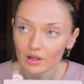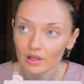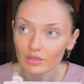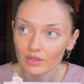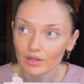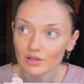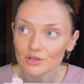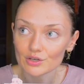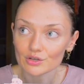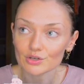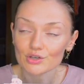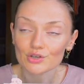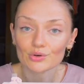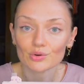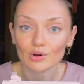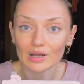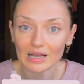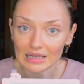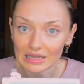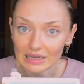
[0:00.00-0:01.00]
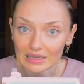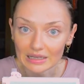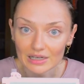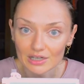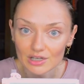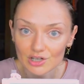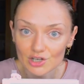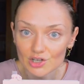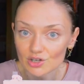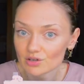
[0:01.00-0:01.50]
things you do in
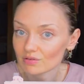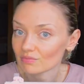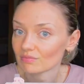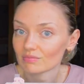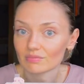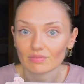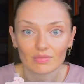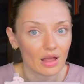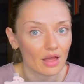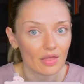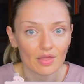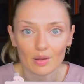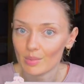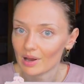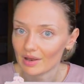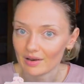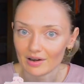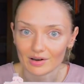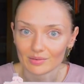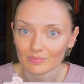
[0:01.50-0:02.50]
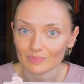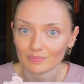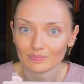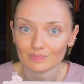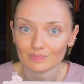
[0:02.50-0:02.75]
English, the better.